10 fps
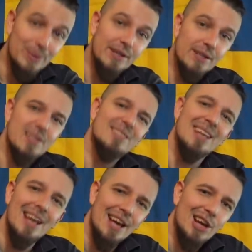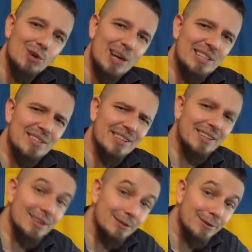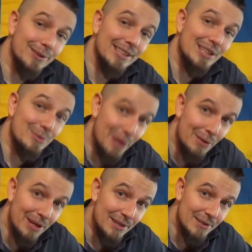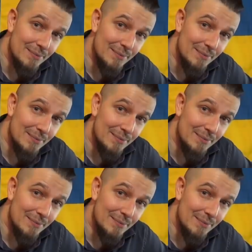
because it's quite the colorful experience.